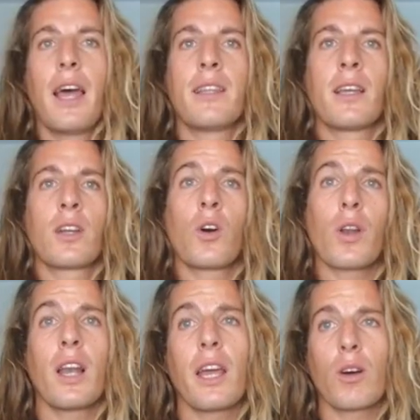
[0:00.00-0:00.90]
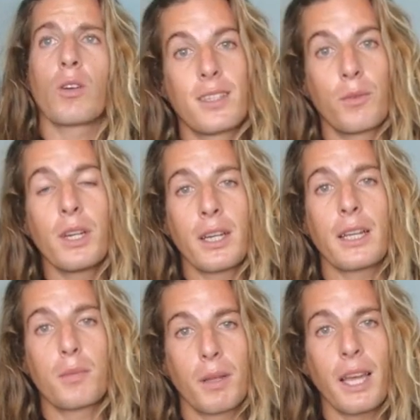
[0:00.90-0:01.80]
And then Corralejo is a really
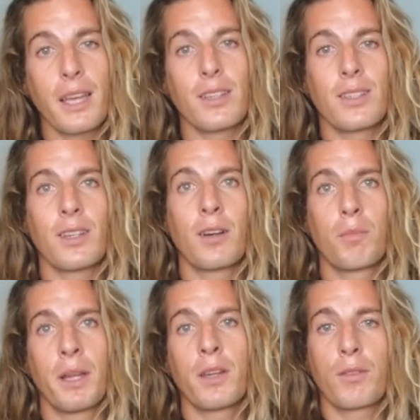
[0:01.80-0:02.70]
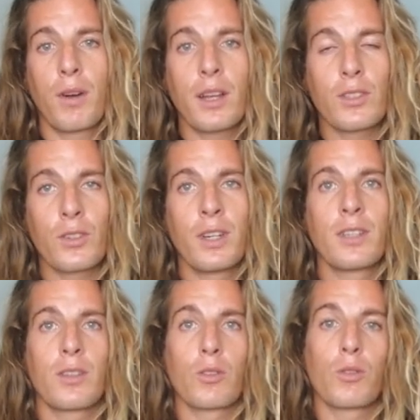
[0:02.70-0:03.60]
nice place, you know, plenty of
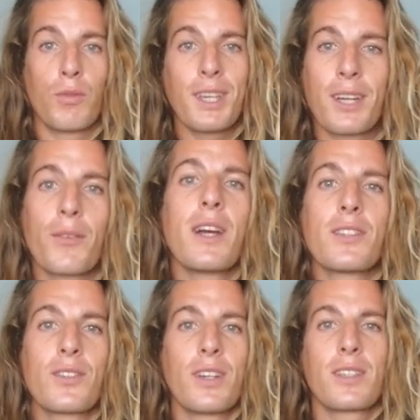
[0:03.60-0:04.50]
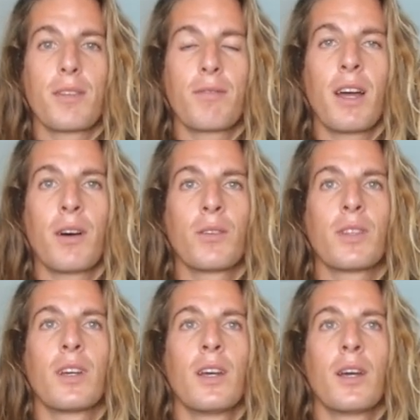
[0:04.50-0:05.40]
restaurants, also vegan restaurants I
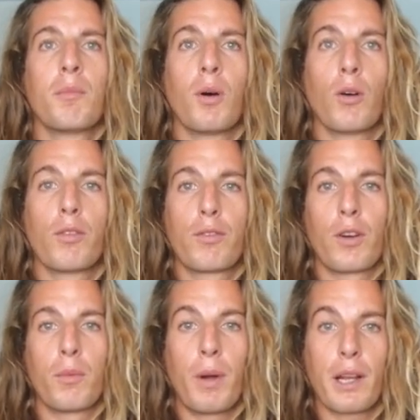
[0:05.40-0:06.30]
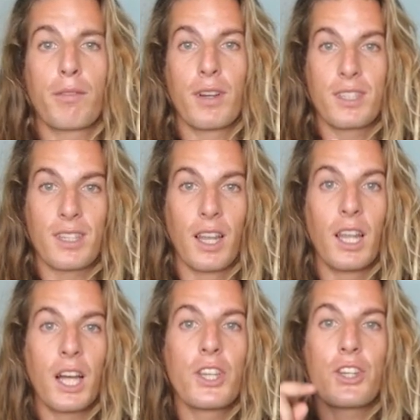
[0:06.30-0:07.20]
found, both for breakfast,
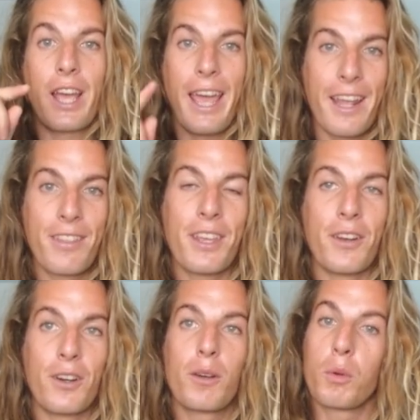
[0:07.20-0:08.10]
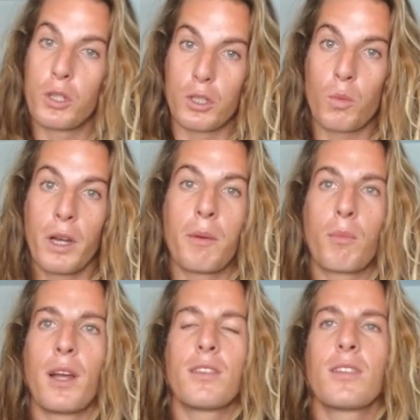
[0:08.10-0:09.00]
lunch, and dinner, which is quite
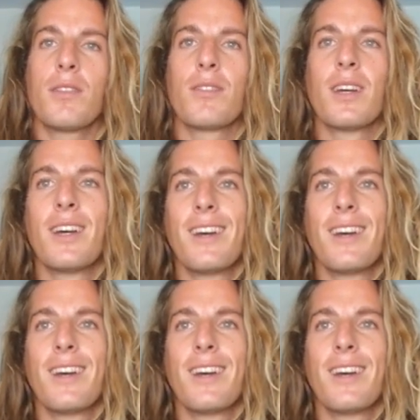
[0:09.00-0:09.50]
impressive.